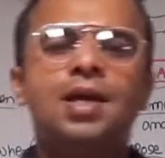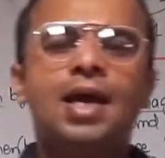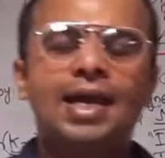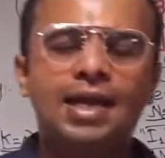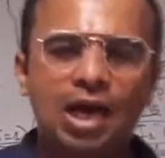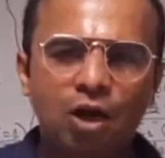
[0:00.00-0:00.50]

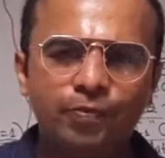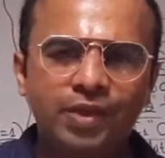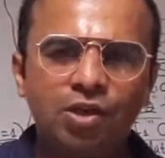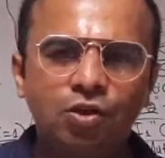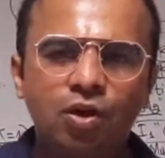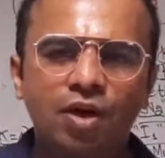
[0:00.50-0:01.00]
and I hope
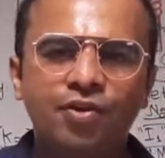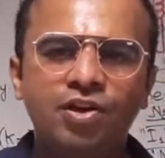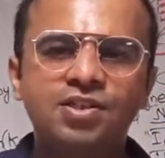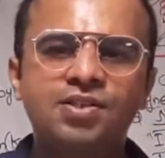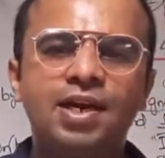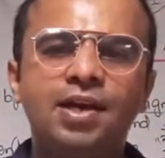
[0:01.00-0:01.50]
that you have
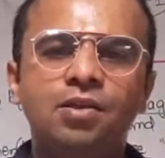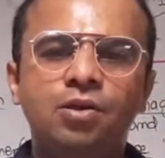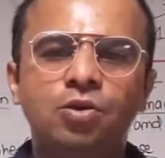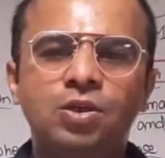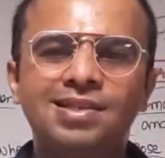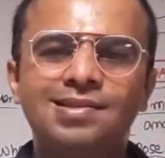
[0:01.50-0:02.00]
understood
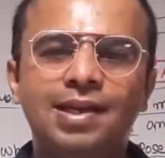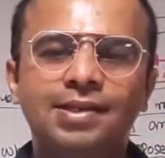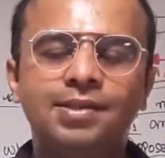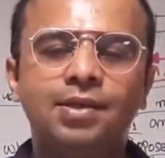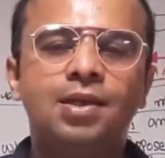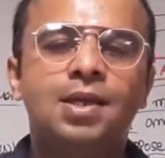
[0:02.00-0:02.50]
today's
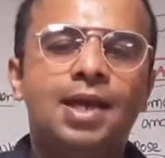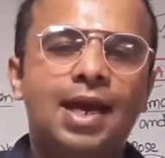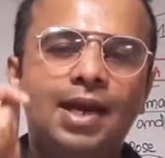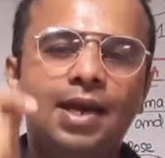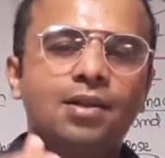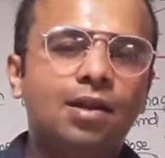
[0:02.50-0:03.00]
lecture,
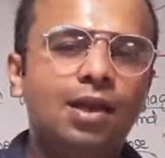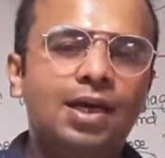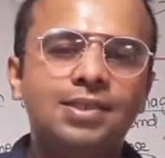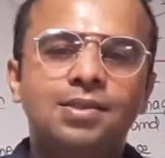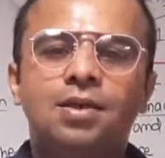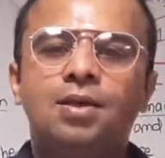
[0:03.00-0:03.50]
and at the
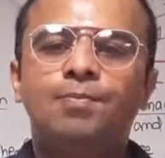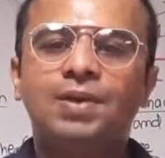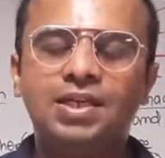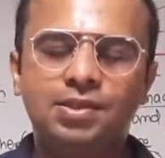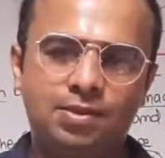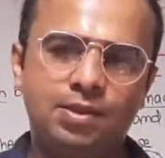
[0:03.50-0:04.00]
last
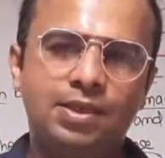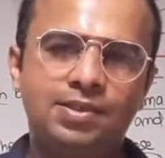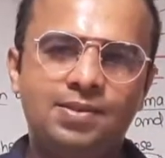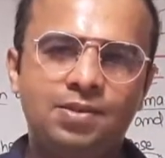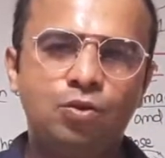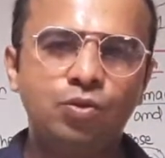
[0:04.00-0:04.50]
please
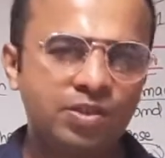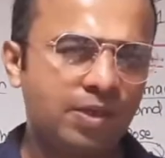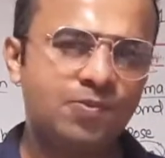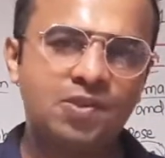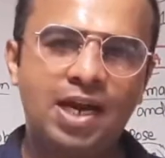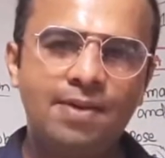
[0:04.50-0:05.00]
do
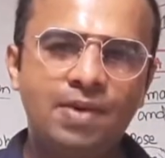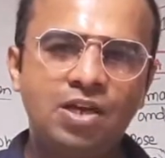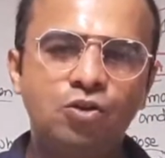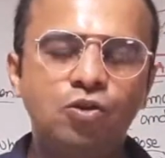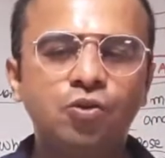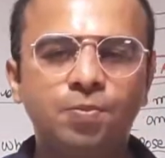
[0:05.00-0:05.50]
subscribe my
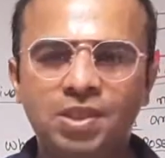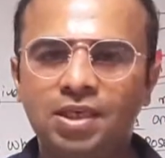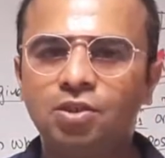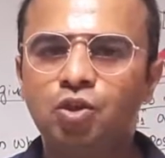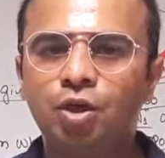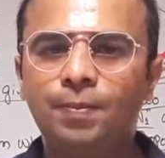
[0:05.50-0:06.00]
YouTube
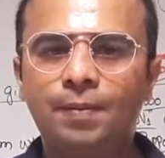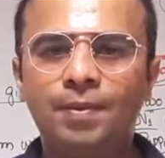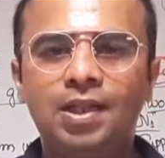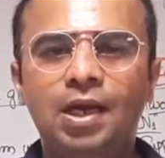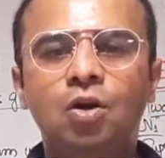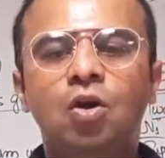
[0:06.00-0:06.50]
channel Shoaib
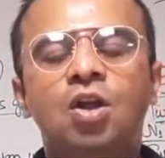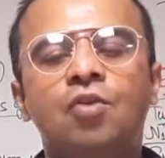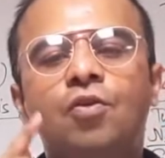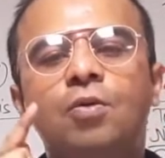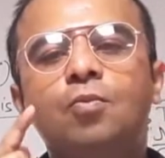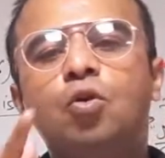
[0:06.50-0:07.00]
Ahmed Dayo
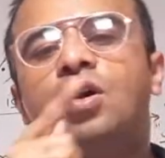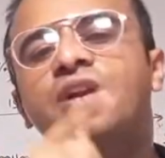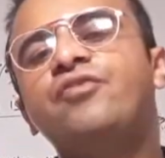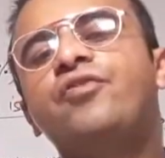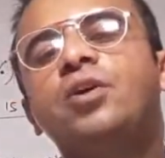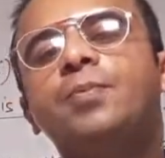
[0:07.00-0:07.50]
for more
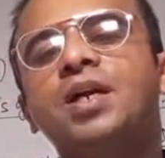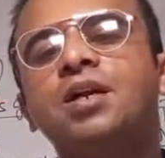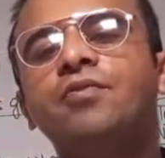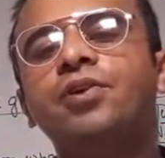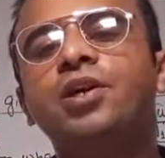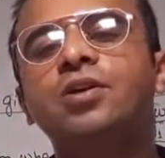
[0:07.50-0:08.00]

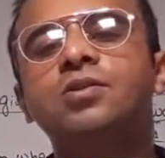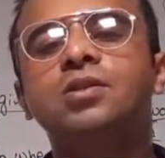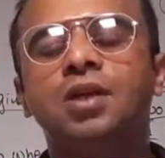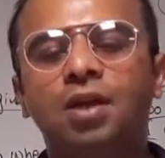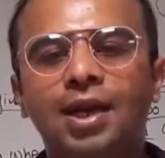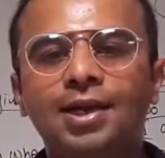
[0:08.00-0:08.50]
informative
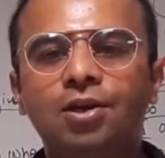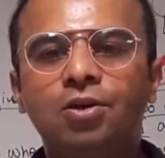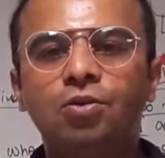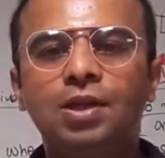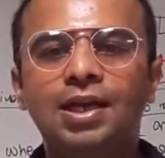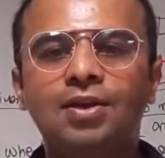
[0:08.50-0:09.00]
videos related
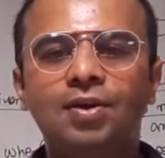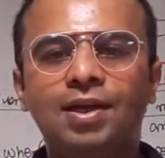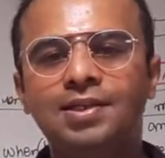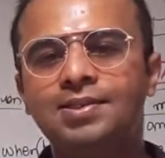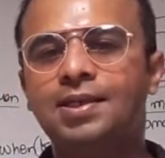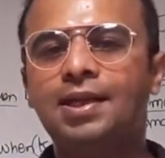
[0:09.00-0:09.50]
to the electrical
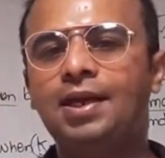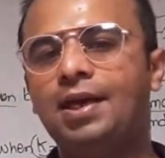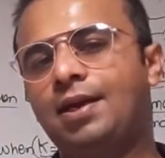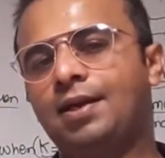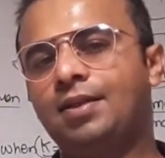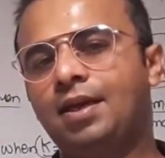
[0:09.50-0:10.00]
engineering
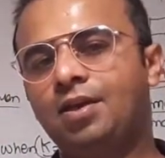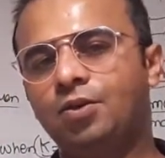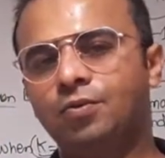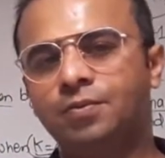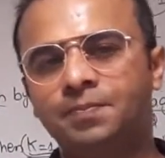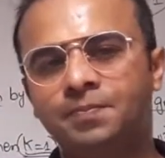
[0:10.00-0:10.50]
area. Thank you.